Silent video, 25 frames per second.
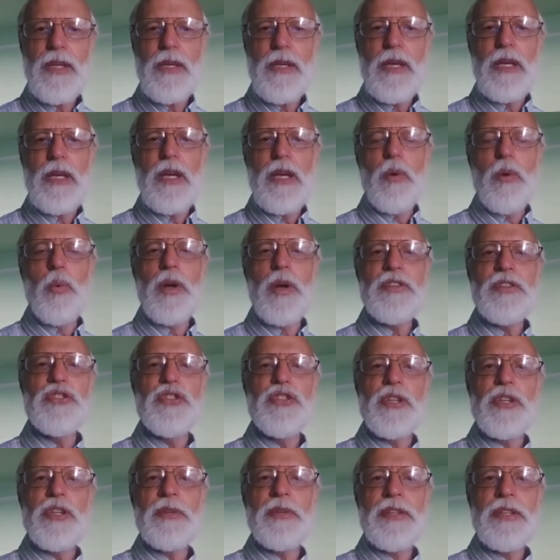One
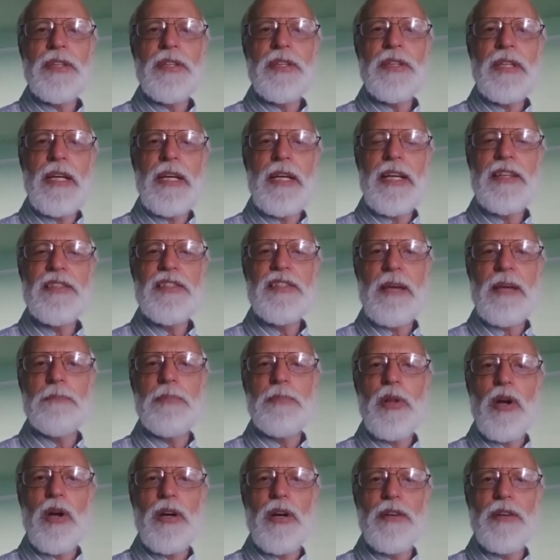German
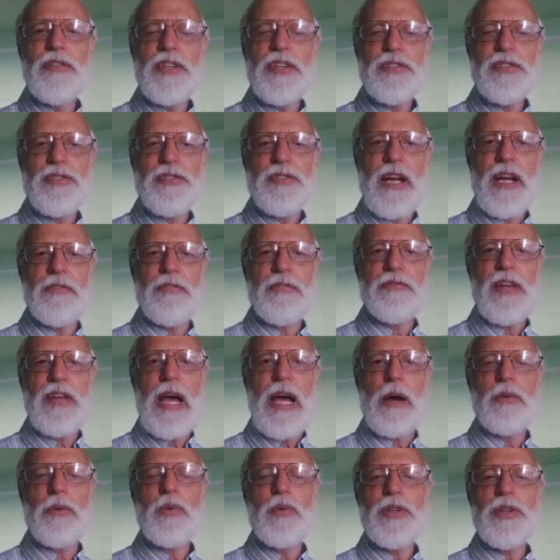exemplar of this that I
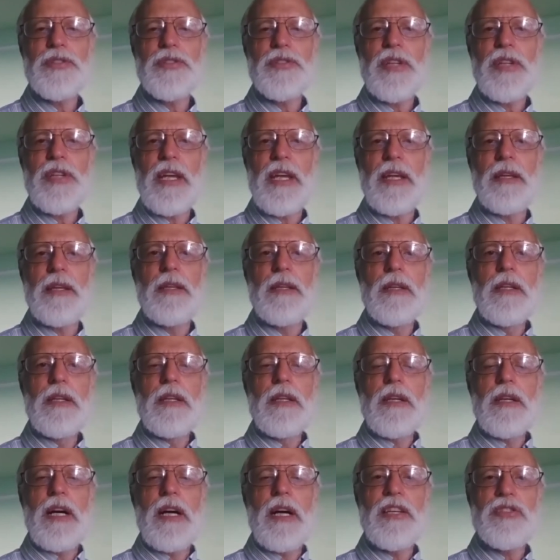found was a
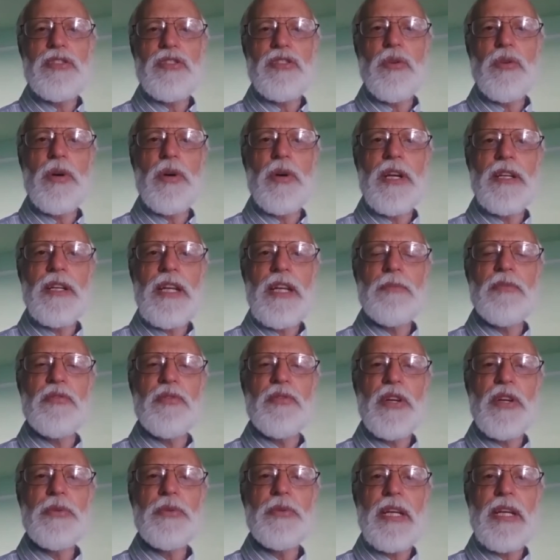historian named
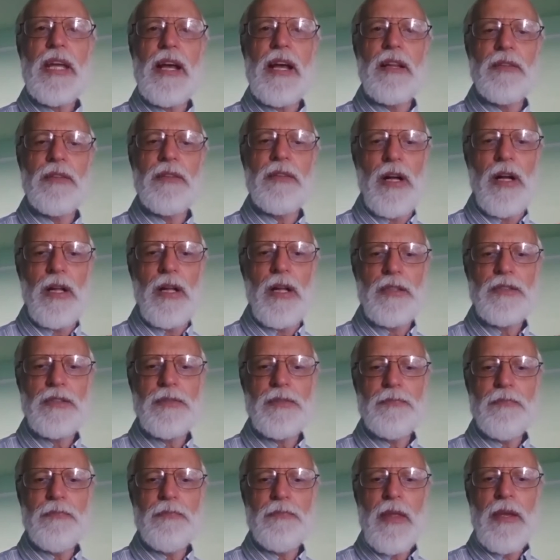Friedrich Helwald.
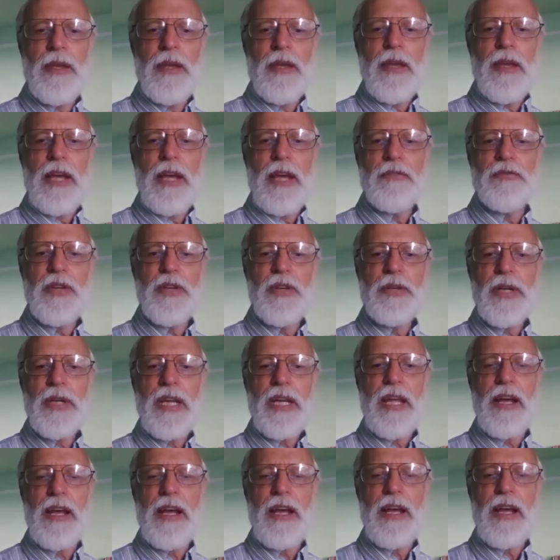And Friedrich
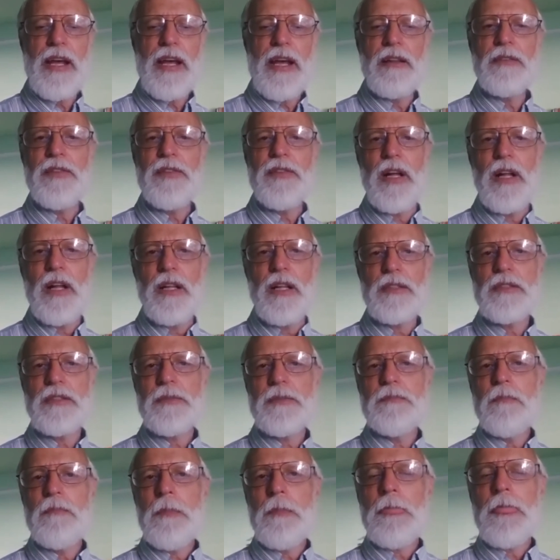Helwald,
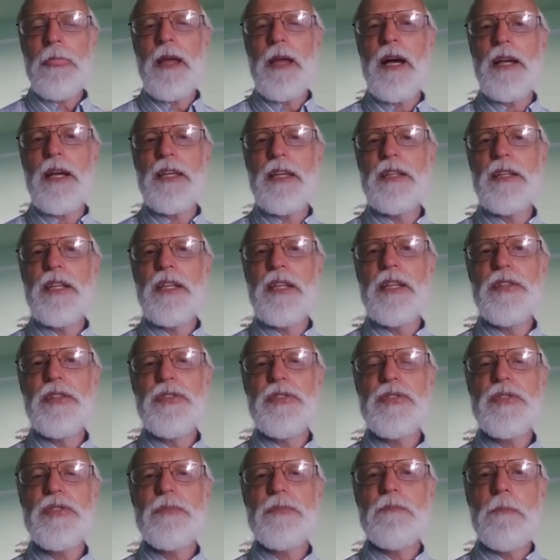in
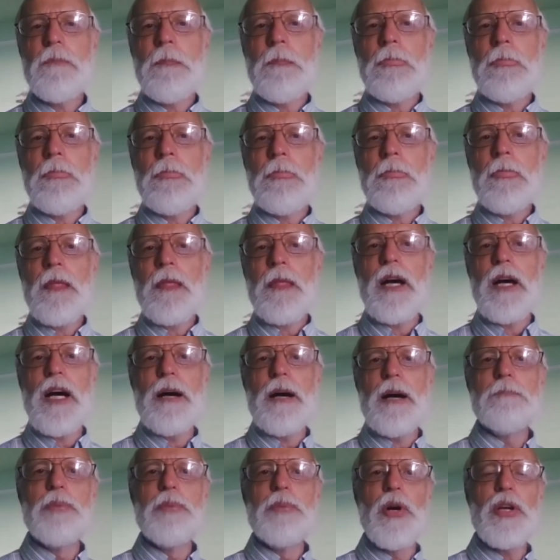his
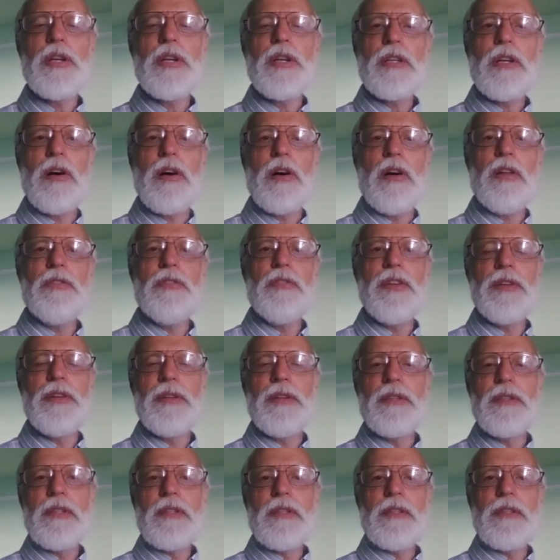book called
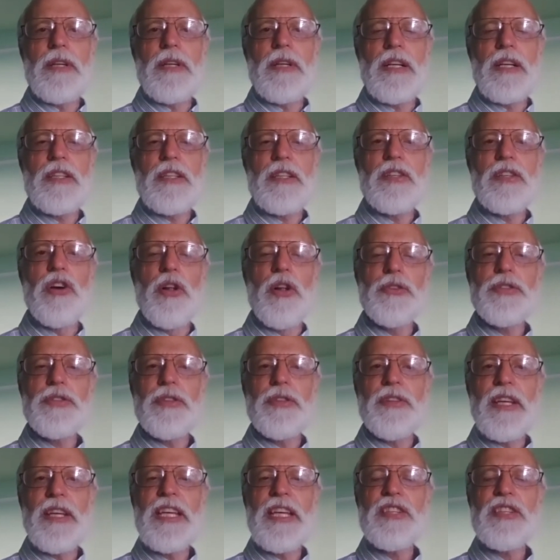
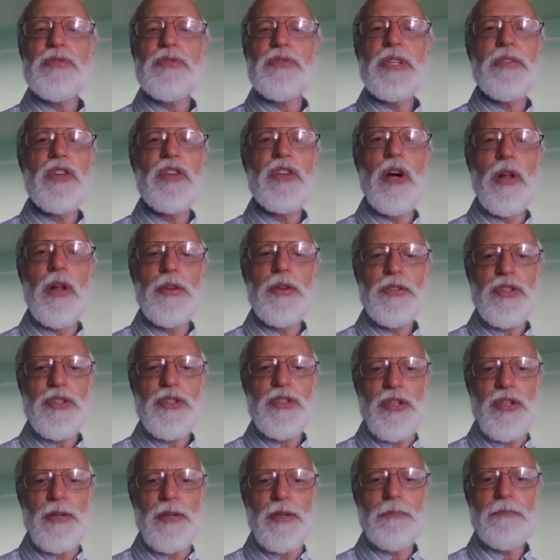The History of
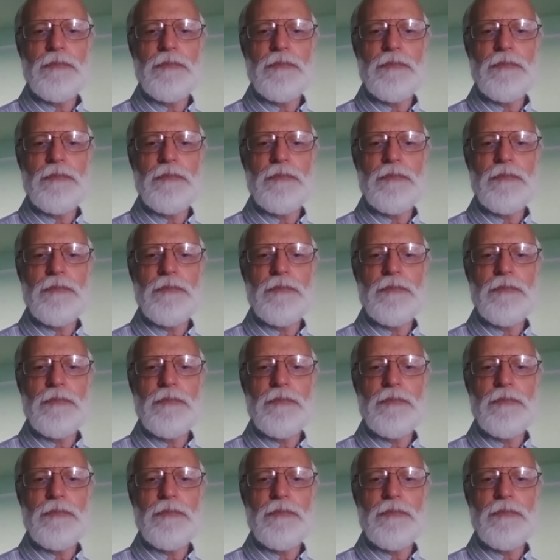Culture,